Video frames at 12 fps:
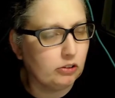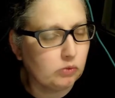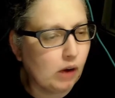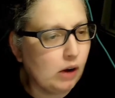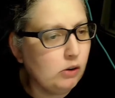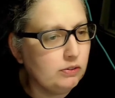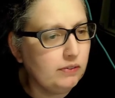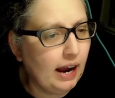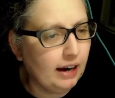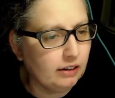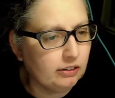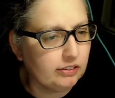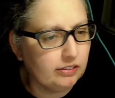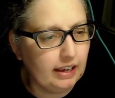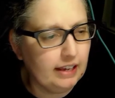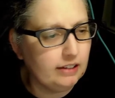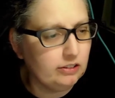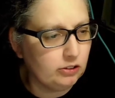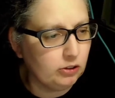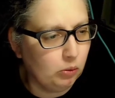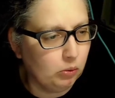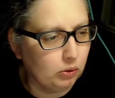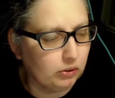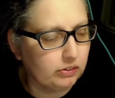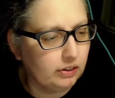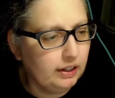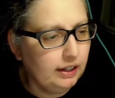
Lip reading: Road Virus Heads North,